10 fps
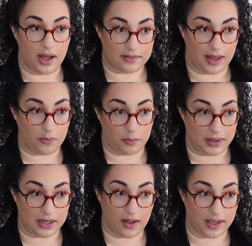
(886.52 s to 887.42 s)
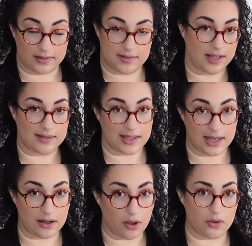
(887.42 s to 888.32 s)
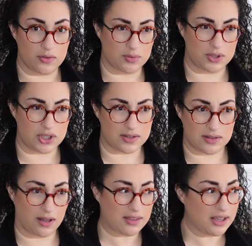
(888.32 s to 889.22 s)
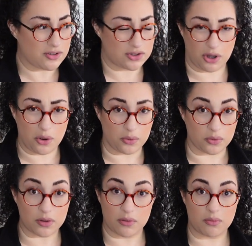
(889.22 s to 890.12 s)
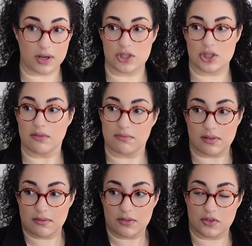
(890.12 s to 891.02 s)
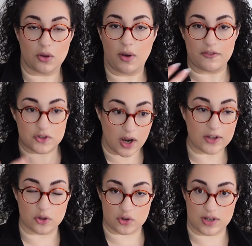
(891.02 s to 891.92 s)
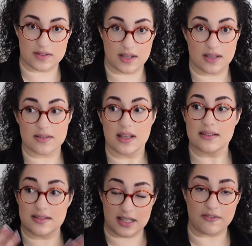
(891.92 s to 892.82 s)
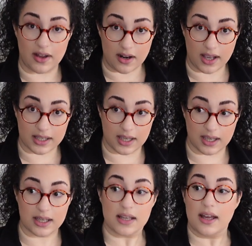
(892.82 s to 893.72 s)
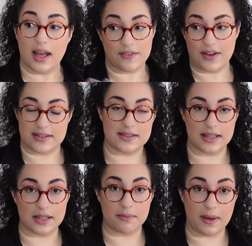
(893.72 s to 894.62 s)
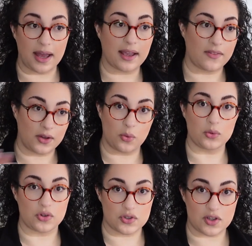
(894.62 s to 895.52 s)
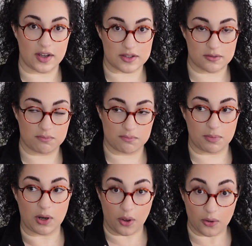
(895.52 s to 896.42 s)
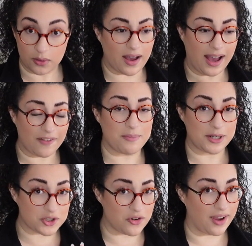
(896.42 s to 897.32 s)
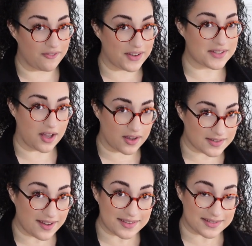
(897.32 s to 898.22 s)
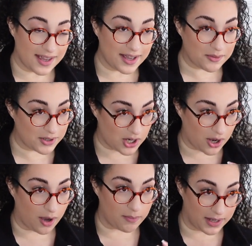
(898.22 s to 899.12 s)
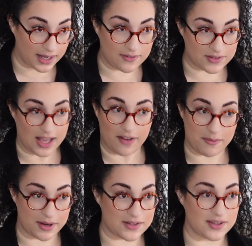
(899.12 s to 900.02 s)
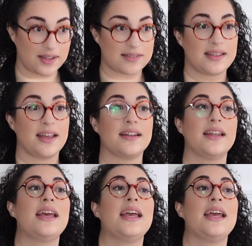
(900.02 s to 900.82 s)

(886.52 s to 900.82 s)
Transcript: that will be like 6 kilos, which is I think a stone, which So I've tried on dresses to see if I like it, and I've had to send them back and then order the size below. I have been trying things that are size 10, which I can't believe because I haven't been a size 10